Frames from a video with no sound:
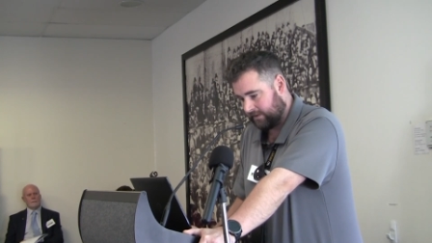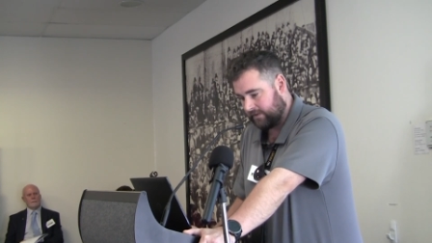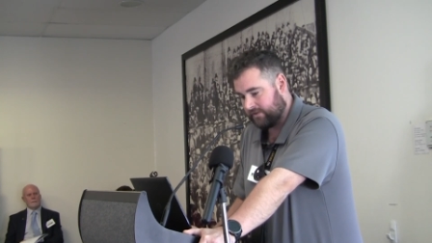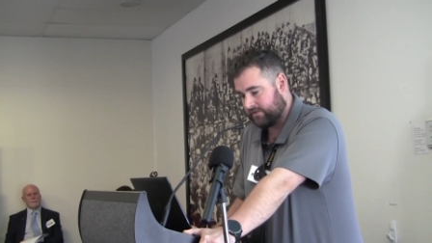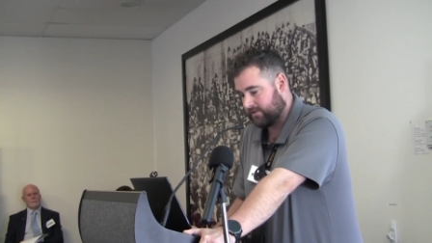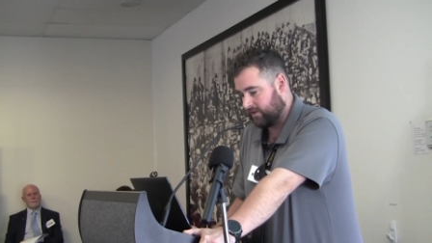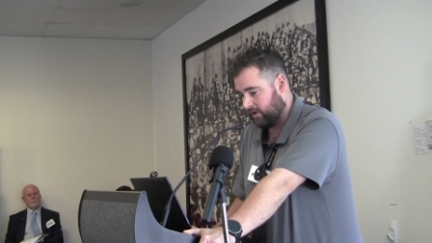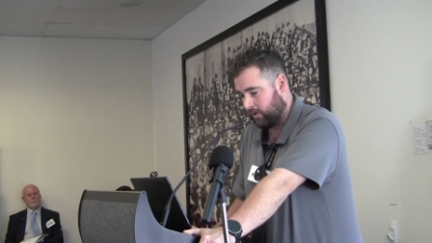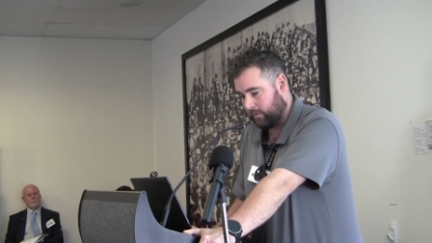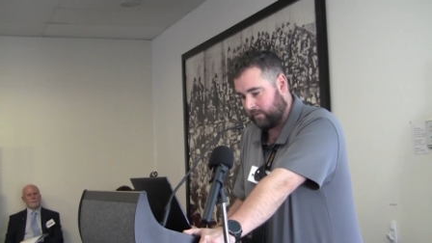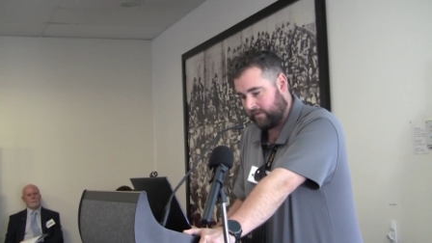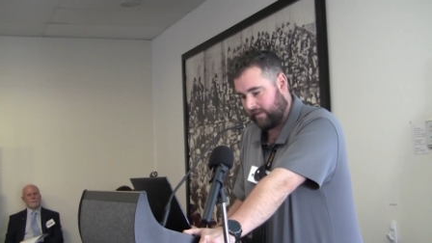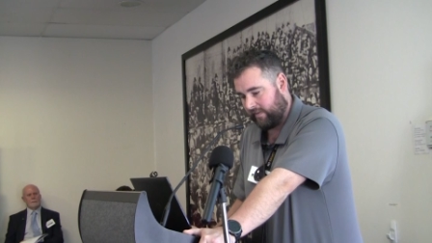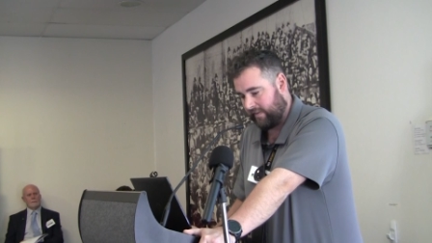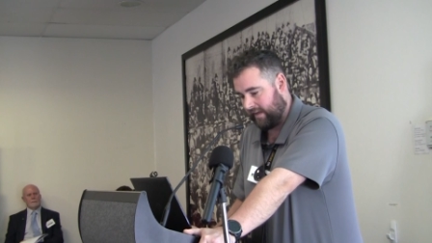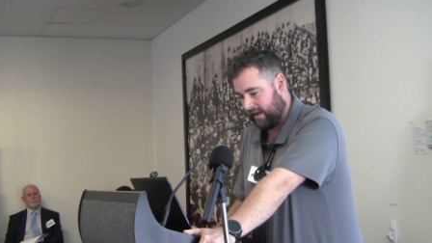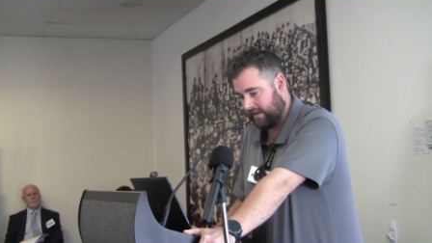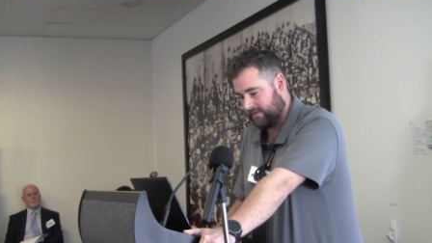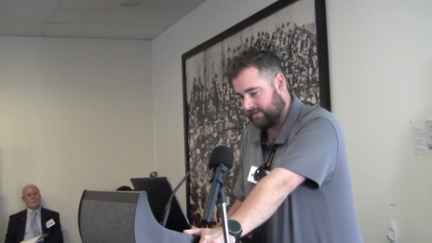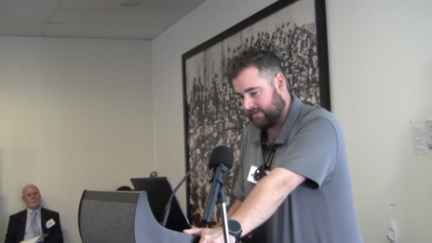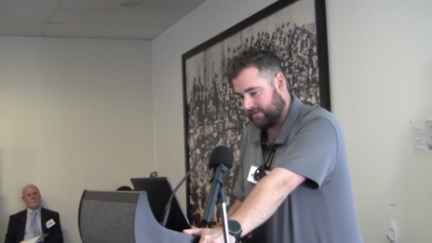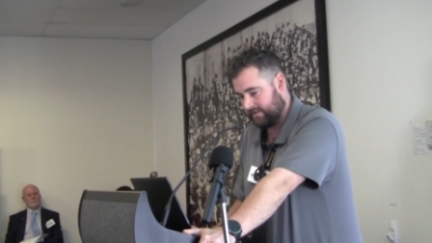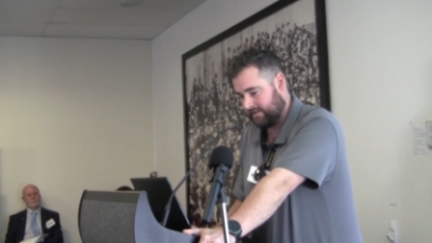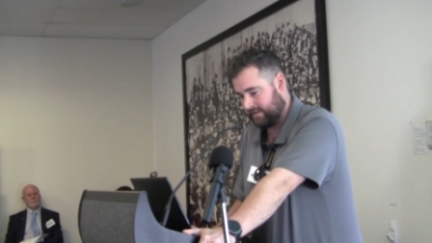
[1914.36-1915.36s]
consult with other
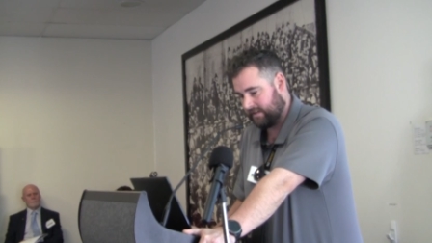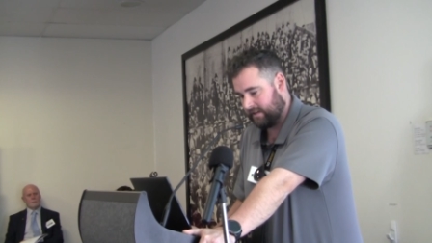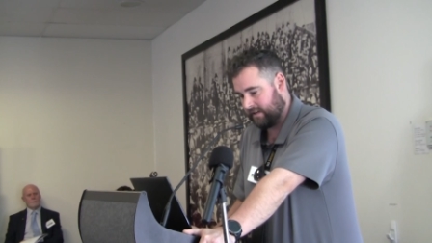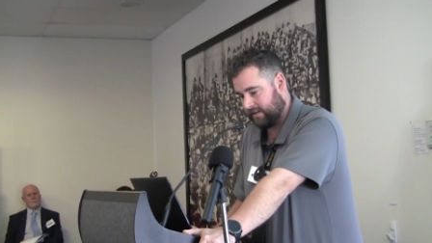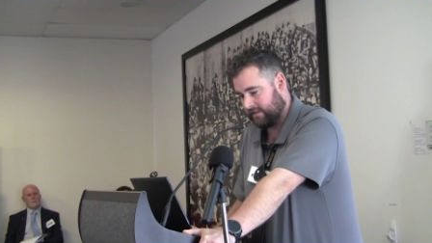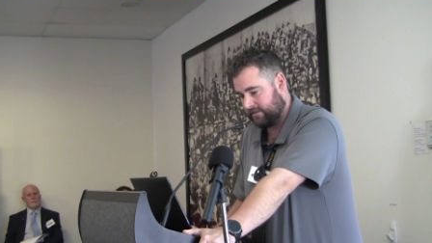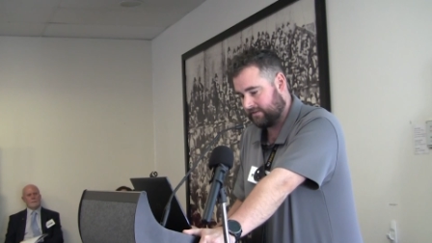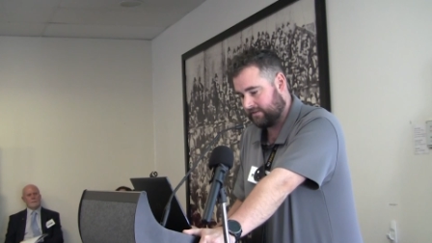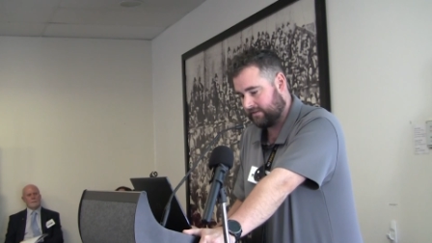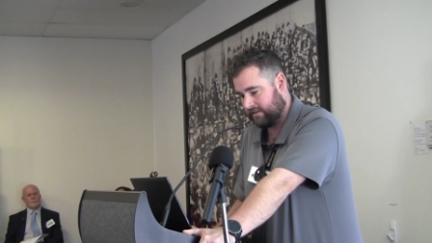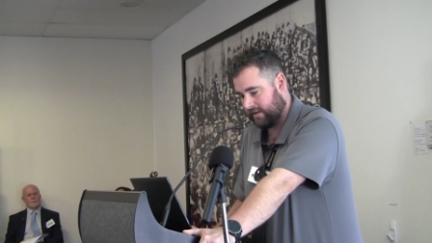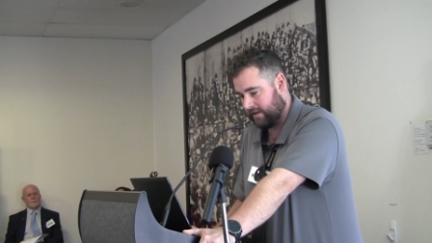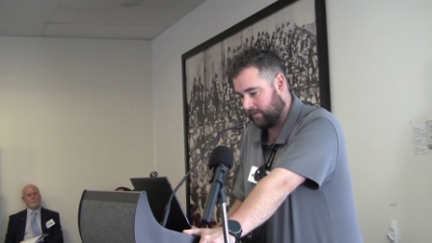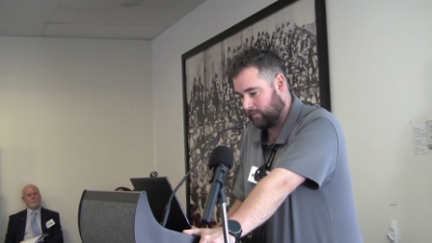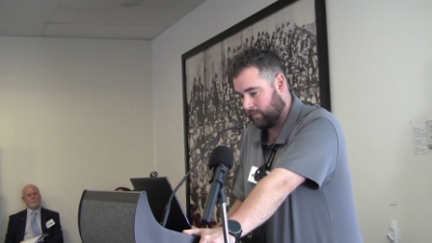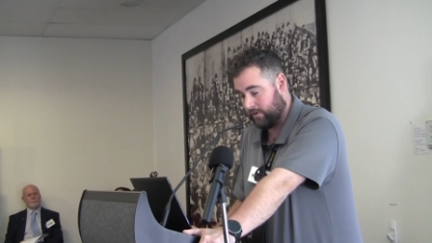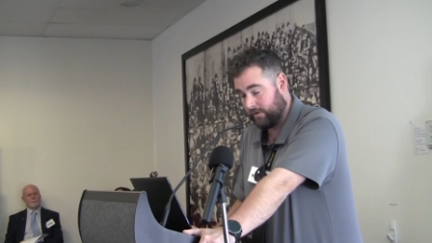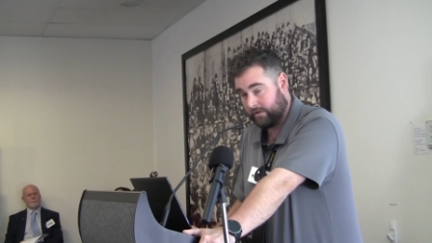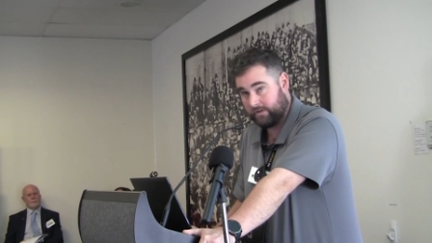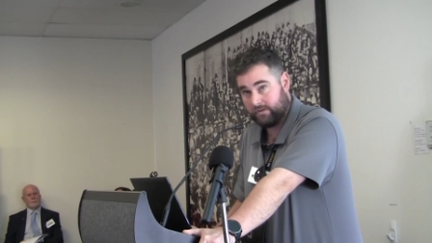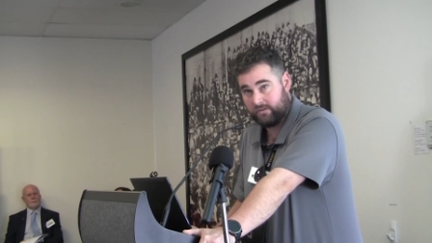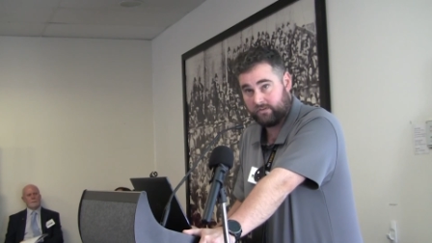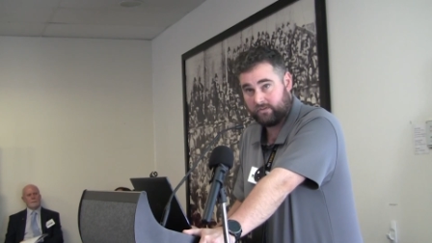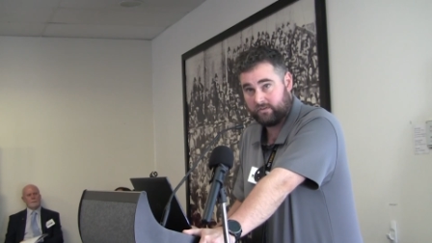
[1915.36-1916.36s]
HSRs and
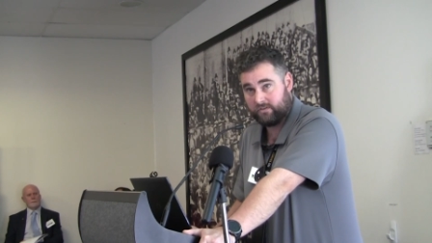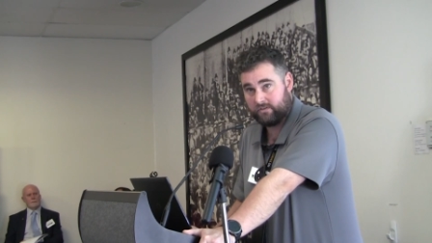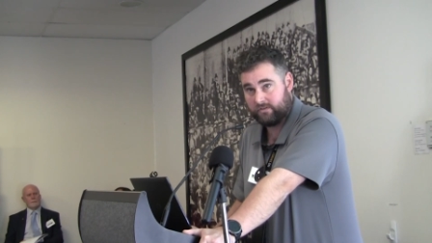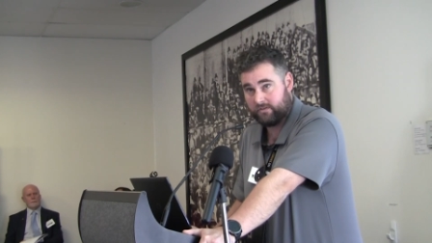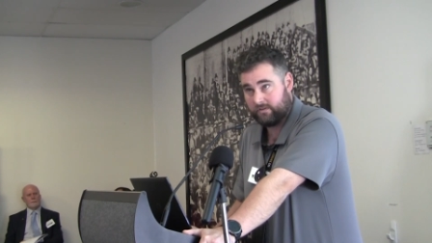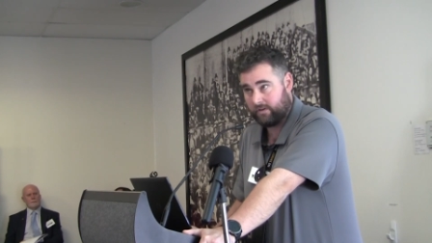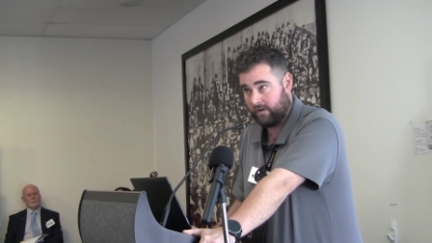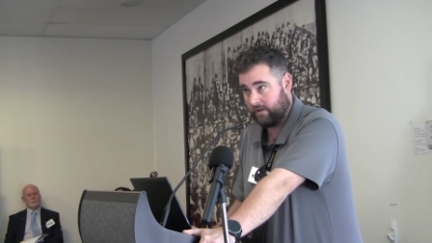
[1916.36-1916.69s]
workers.